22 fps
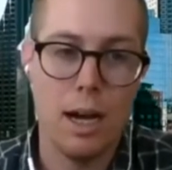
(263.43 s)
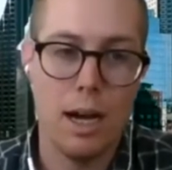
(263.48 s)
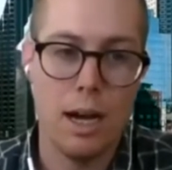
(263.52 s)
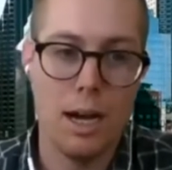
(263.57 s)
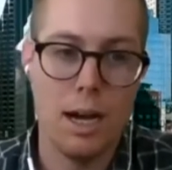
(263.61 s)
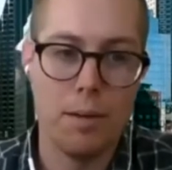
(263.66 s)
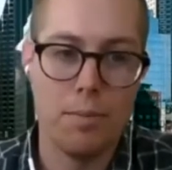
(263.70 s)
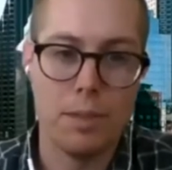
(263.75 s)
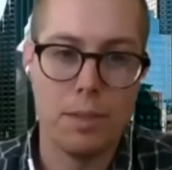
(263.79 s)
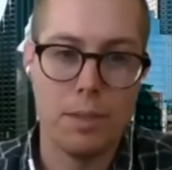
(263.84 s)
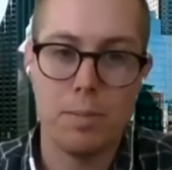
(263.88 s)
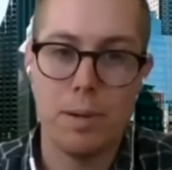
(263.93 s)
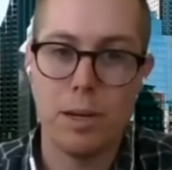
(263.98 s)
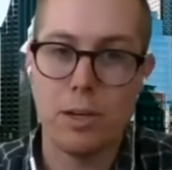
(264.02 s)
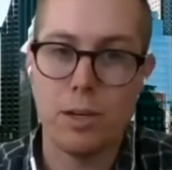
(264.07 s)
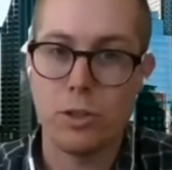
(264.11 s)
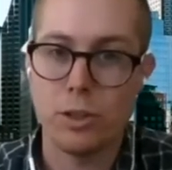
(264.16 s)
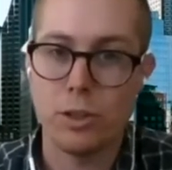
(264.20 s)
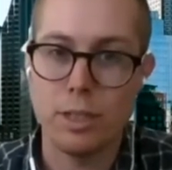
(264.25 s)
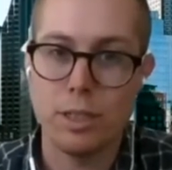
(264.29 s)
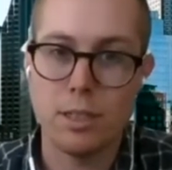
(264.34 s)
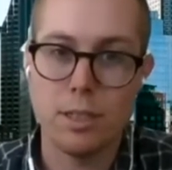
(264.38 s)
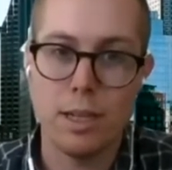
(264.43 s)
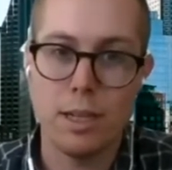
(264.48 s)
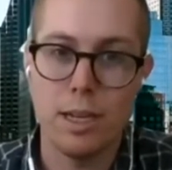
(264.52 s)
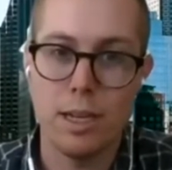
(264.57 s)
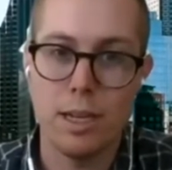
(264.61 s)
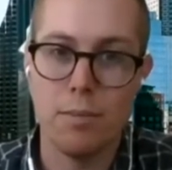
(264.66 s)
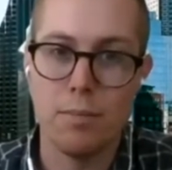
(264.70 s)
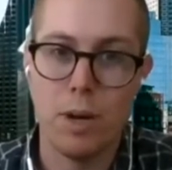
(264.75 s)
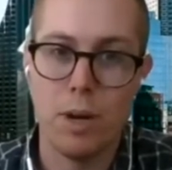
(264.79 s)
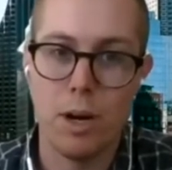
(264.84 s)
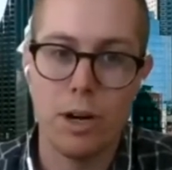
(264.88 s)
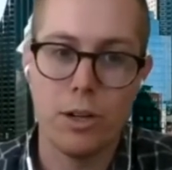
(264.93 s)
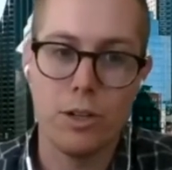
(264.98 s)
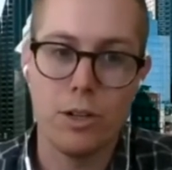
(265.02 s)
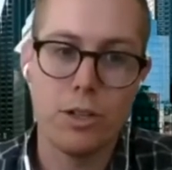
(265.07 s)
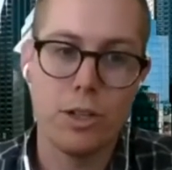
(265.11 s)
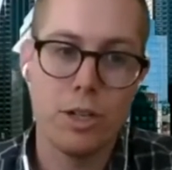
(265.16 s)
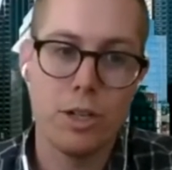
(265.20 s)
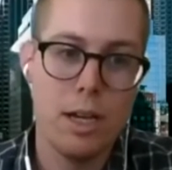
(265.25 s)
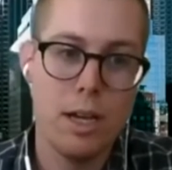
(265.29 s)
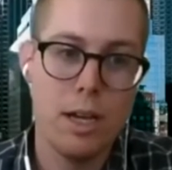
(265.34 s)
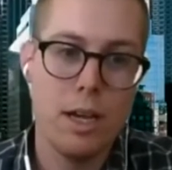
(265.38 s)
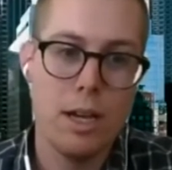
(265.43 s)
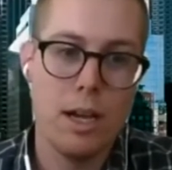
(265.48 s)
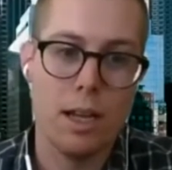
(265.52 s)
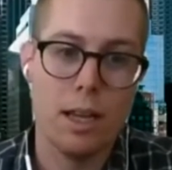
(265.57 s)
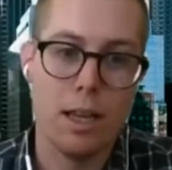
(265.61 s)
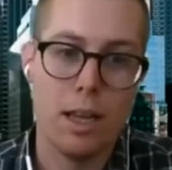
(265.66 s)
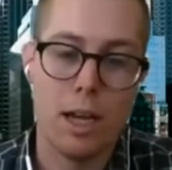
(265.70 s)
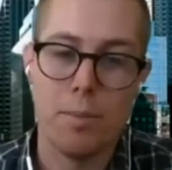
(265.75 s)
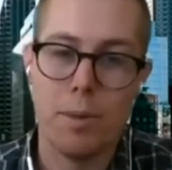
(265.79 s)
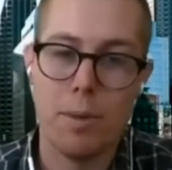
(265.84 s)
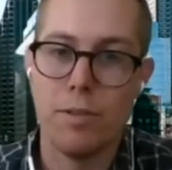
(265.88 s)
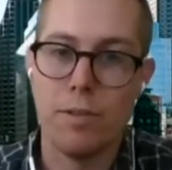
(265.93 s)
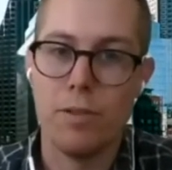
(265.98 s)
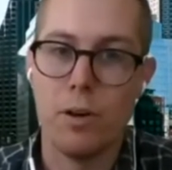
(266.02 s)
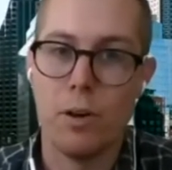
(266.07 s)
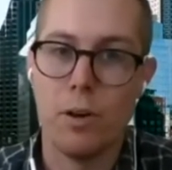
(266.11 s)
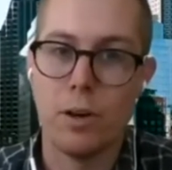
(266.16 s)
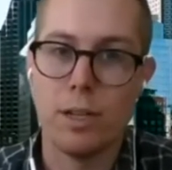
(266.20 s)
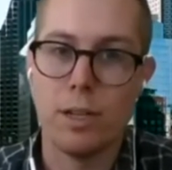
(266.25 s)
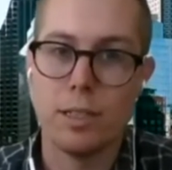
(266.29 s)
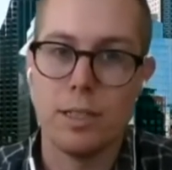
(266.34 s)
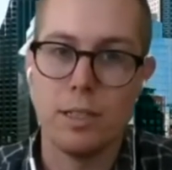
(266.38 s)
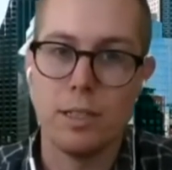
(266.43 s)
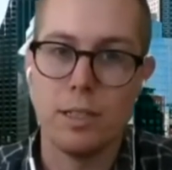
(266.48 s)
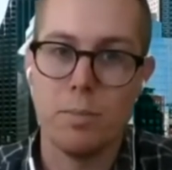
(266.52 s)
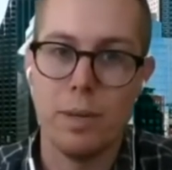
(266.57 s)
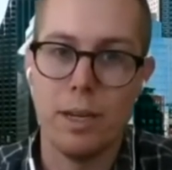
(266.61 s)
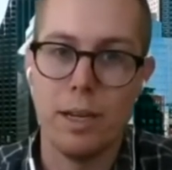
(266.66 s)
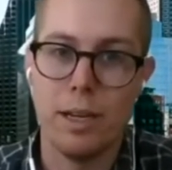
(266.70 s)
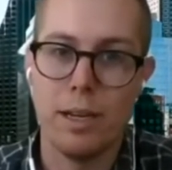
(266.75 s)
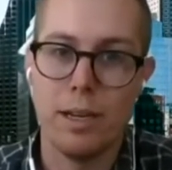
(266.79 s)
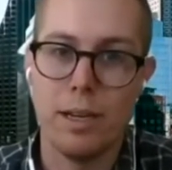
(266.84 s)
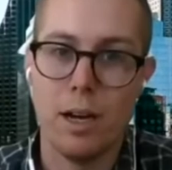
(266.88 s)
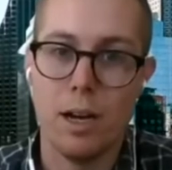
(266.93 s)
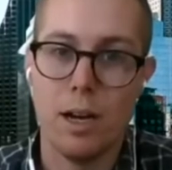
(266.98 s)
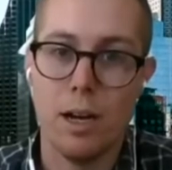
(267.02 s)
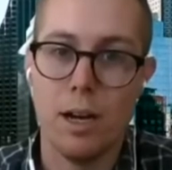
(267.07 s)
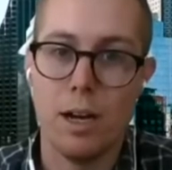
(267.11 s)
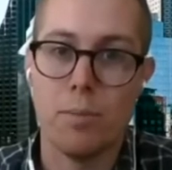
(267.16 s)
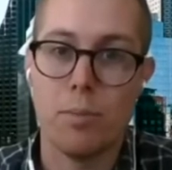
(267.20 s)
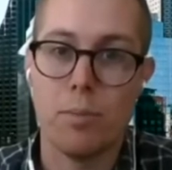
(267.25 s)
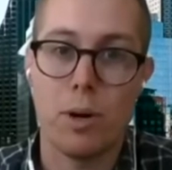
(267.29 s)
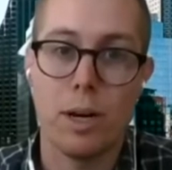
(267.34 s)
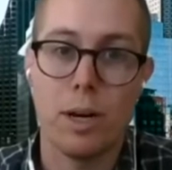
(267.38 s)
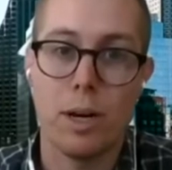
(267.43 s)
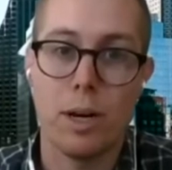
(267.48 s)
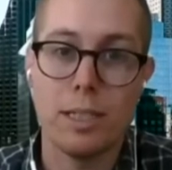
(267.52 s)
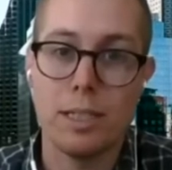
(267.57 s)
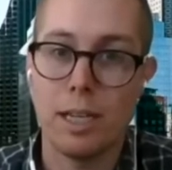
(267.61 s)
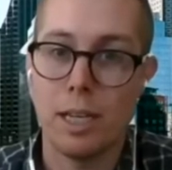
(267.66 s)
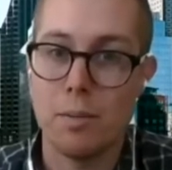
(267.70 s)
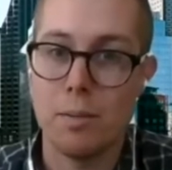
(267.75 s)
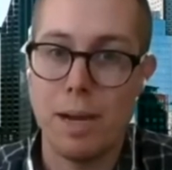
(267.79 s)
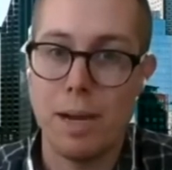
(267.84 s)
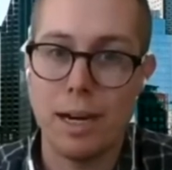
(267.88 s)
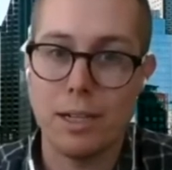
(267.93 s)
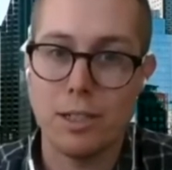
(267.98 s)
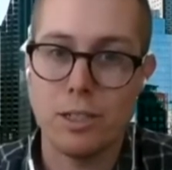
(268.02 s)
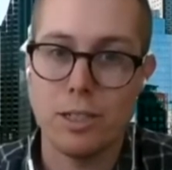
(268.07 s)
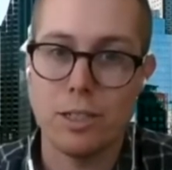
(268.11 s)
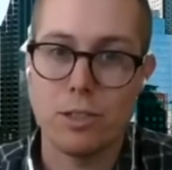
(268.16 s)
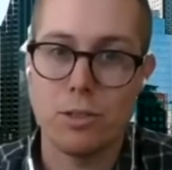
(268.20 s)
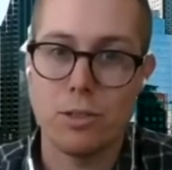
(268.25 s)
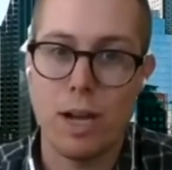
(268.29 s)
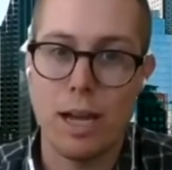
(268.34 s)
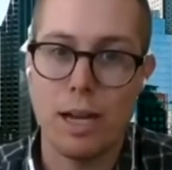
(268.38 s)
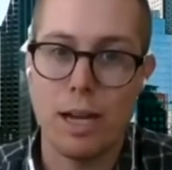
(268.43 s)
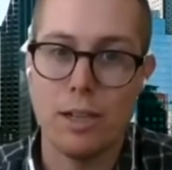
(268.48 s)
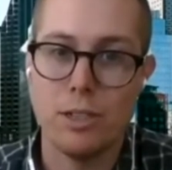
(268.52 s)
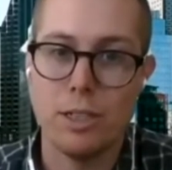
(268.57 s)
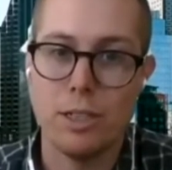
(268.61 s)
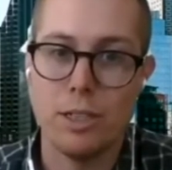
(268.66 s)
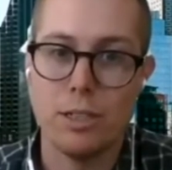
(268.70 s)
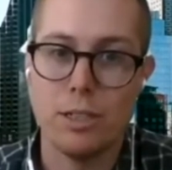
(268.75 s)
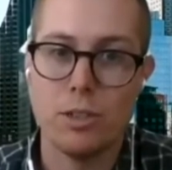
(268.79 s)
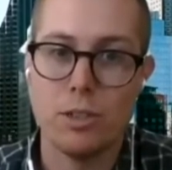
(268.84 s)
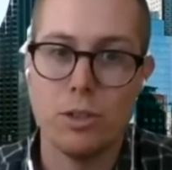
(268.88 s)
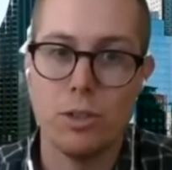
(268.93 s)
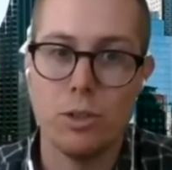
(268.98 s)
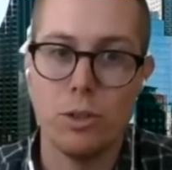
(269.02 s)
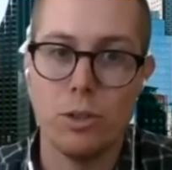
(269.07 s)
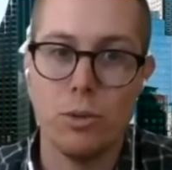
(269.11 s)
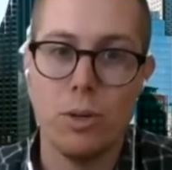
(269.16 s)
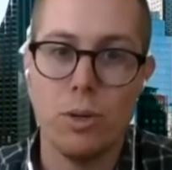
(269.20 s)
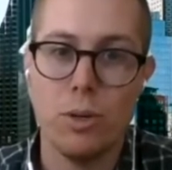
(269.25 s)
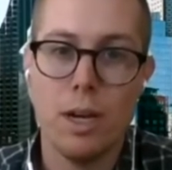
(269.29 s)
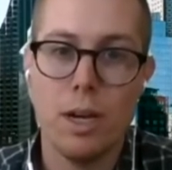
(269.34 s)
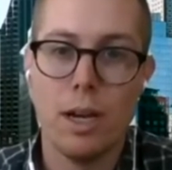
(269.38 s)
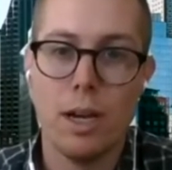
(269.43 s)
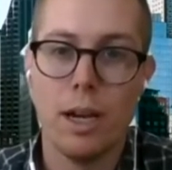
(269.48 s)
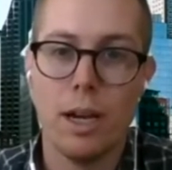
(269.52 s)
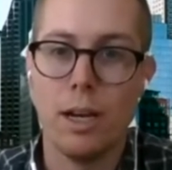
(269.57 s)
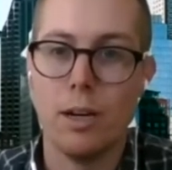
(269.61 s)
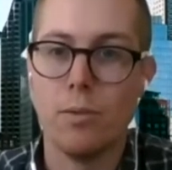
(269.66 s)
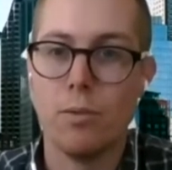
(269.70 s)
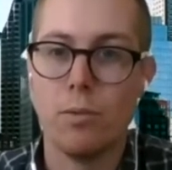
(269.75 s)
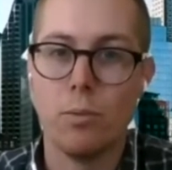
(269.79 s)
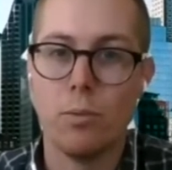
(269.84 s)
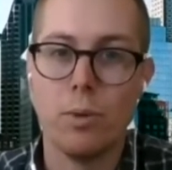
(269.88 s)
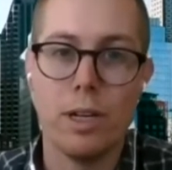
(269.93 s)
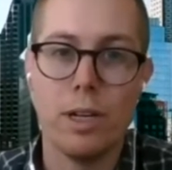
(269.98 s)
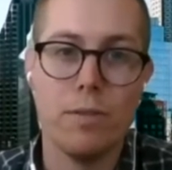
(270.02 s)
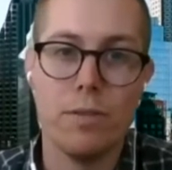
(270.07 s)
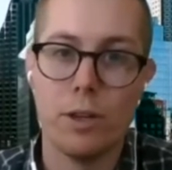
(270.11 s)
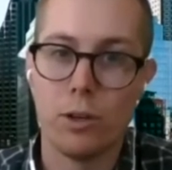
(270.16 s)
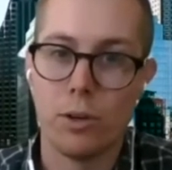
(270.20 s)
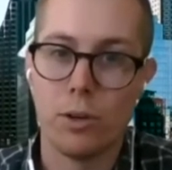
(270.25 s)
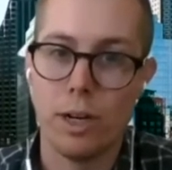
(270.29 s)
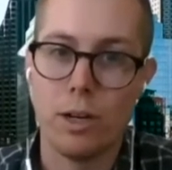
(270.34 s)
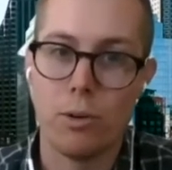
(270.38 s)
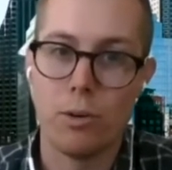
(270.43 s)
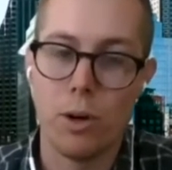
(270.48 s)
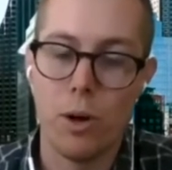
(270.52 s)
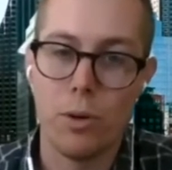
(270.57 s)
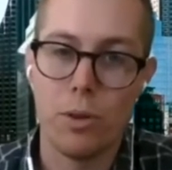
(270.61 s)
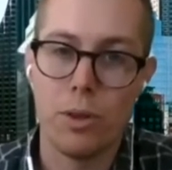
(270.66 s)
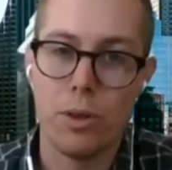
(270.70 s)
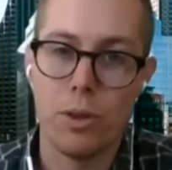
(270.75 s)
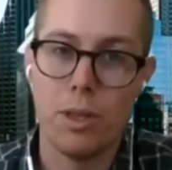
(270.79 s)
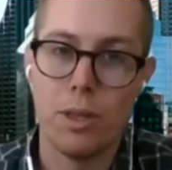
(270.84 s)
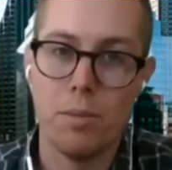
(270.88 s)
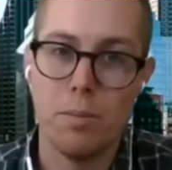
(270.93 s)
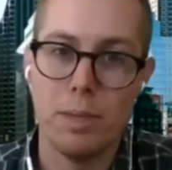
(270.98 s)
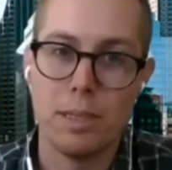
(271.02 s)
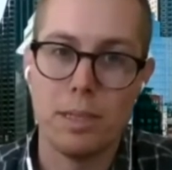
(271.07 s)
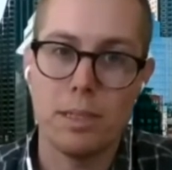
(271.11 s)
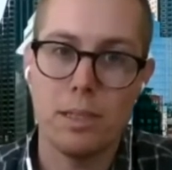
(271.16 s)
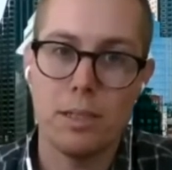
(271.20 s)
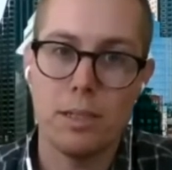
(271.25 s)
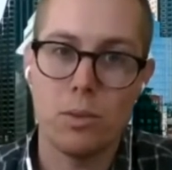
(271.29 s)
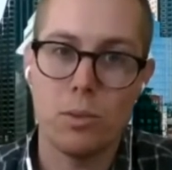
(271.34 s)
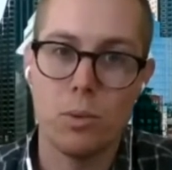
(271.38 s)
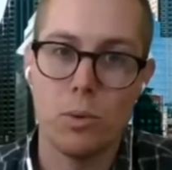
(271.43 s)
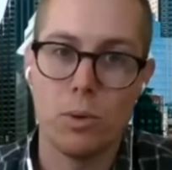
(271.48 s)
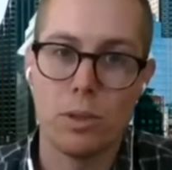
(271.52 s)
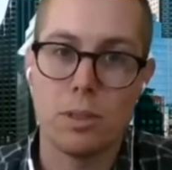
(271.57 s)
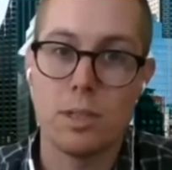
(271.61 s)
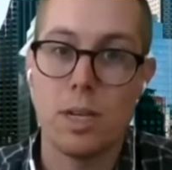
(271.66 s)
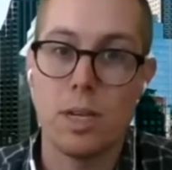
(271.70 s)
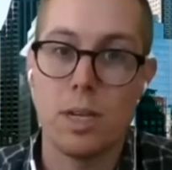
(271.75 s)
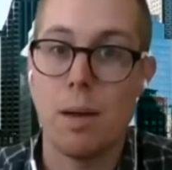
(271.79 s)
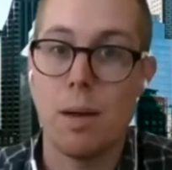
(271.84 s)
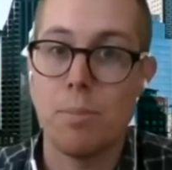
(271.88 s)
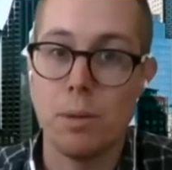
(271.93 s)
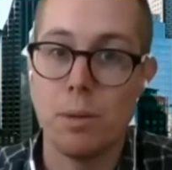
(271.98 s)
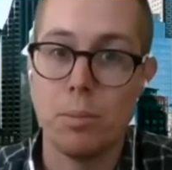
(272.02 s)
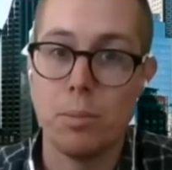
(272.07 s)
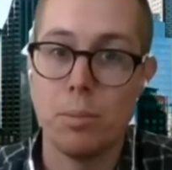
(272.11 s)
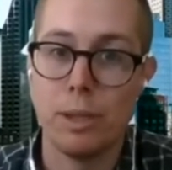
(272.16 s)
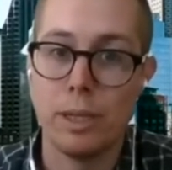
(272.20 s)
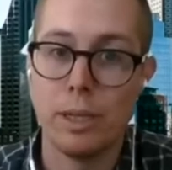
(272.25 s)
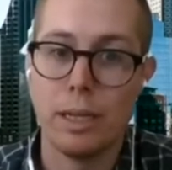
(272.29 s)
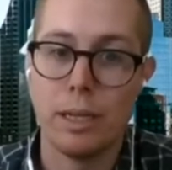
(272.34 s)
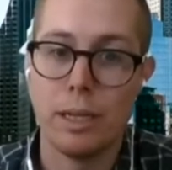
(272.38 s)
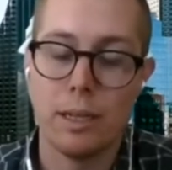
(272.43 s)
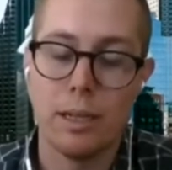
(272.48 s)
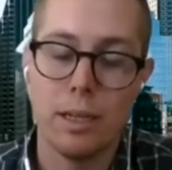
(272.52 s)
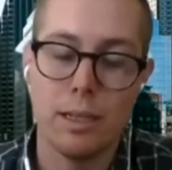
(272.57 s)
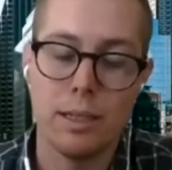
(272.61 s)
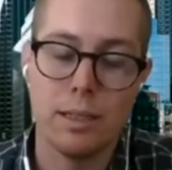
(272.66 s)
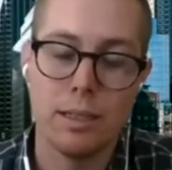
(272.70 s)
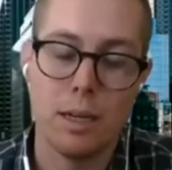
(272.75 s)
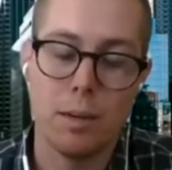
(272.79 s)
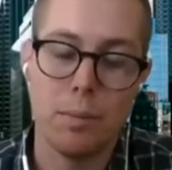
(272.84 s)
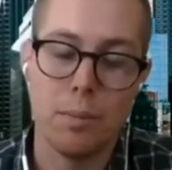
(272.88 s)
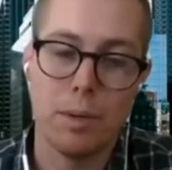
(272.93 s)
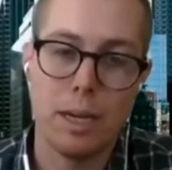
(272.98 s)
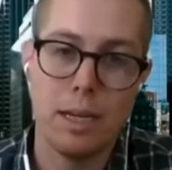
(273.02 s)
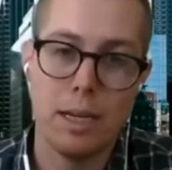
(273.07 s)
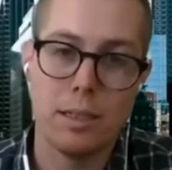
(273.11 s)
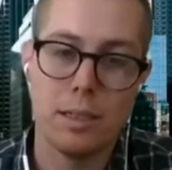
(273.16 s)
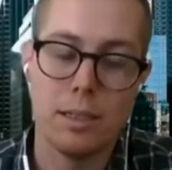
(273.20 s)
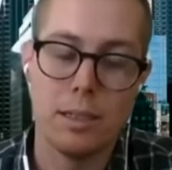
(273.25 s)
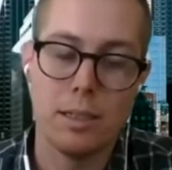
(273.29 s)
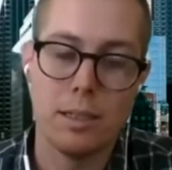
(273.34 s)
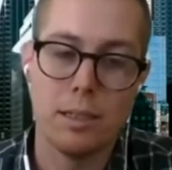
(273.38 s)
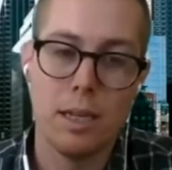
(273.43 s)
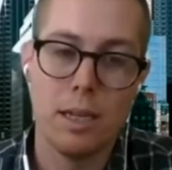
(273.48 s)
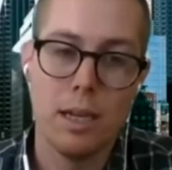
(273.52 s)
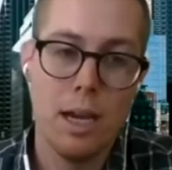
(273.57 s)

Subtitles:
especially in March, a lot of my focus has been on pricing and packaging strategies to kind of reinvigorate growth in the business or stop the bleeding in some cases.